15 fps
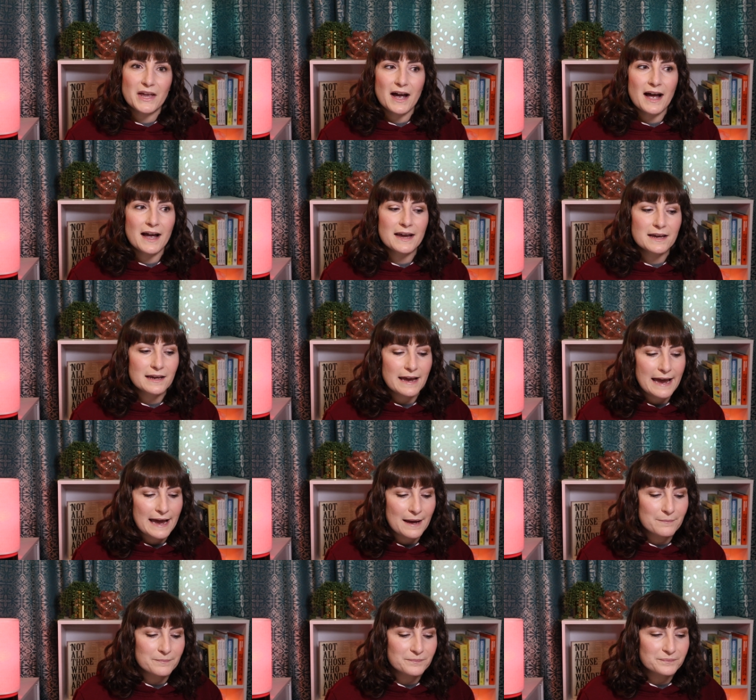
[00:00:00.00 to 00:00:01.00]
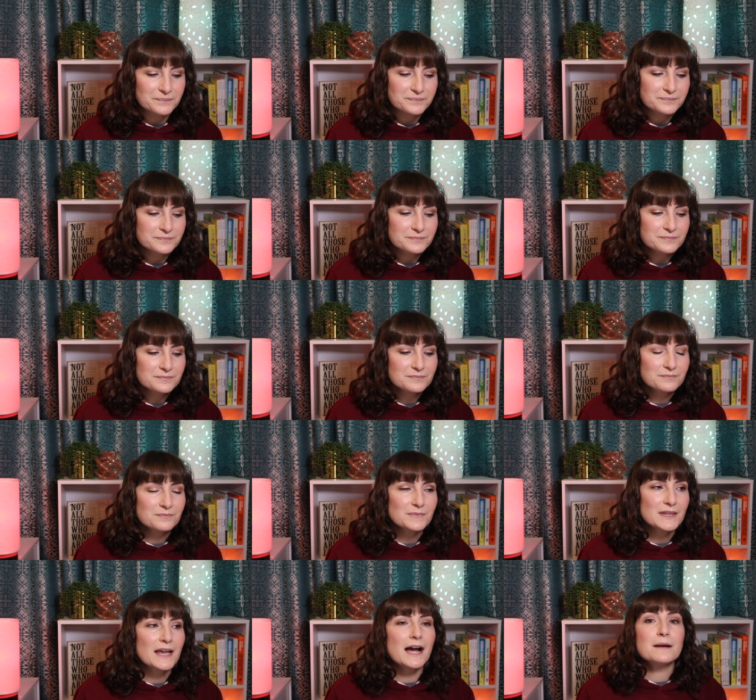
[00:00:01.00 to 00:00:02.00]
I'm
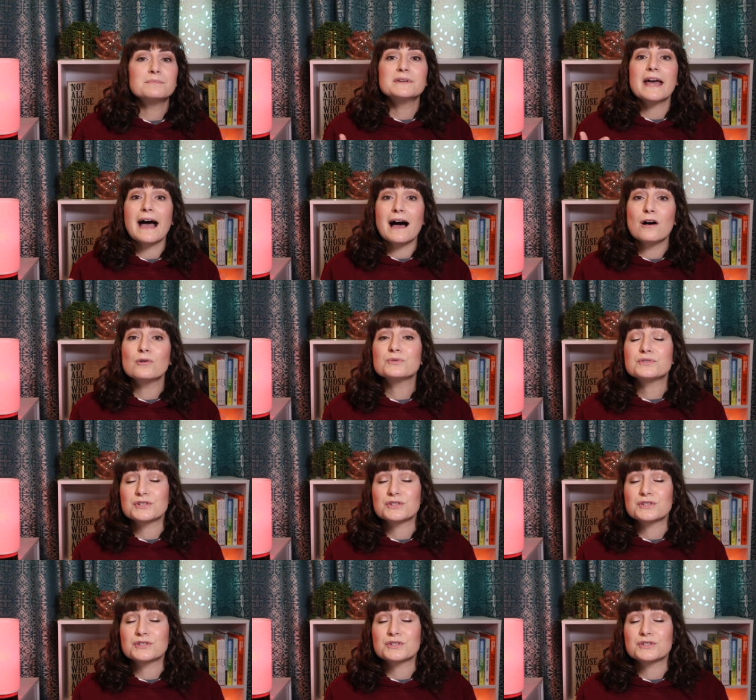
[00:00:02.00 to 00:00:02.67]
now